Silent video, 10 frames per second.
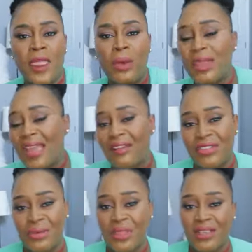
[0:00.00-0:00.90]
week
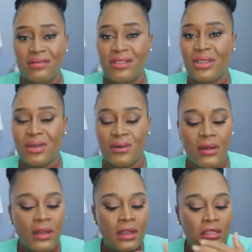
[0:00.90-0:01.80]
after week,
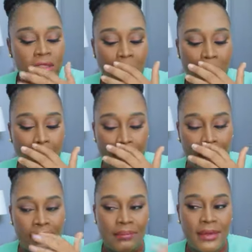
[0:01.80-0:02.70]

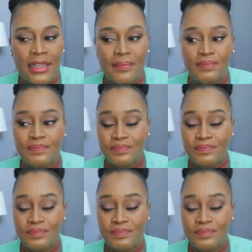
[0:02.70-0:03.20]
So, but